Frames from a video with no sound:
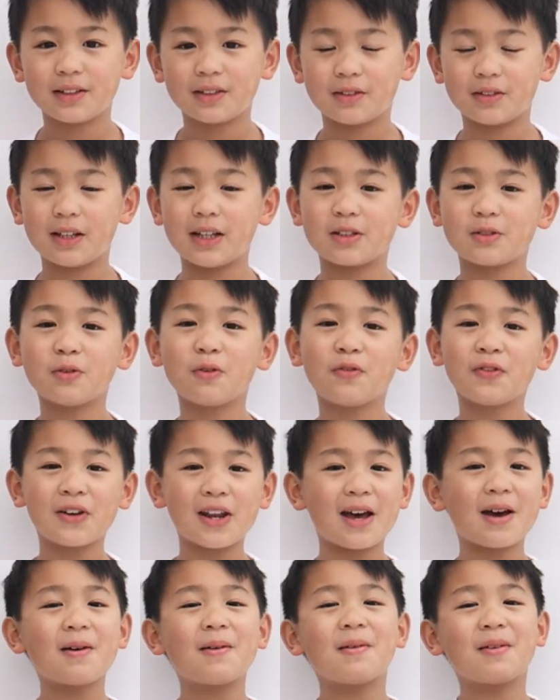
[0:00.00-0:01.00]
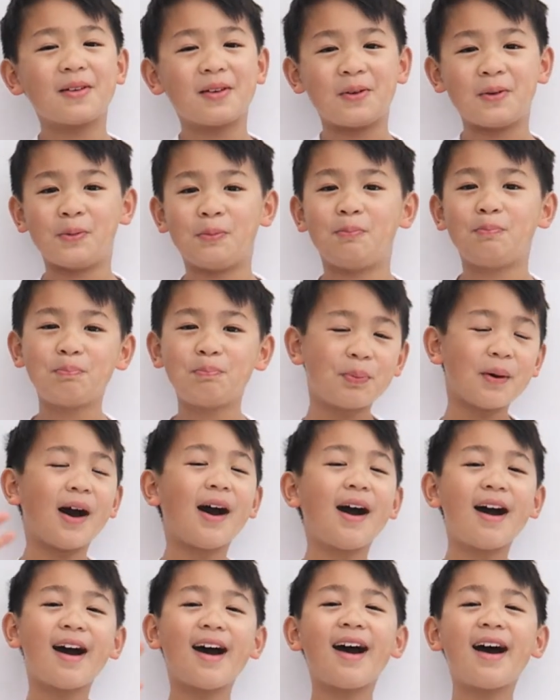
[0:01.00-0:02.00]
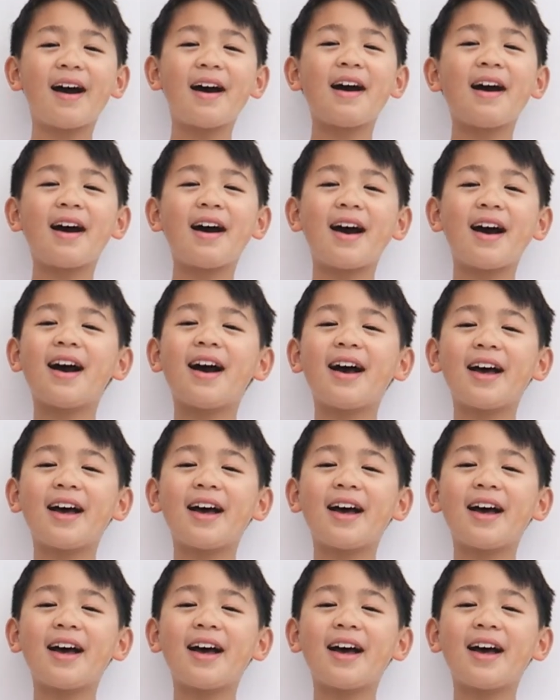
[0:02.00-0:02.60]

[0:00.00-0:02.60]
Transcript: So that's all for now. Goodbye.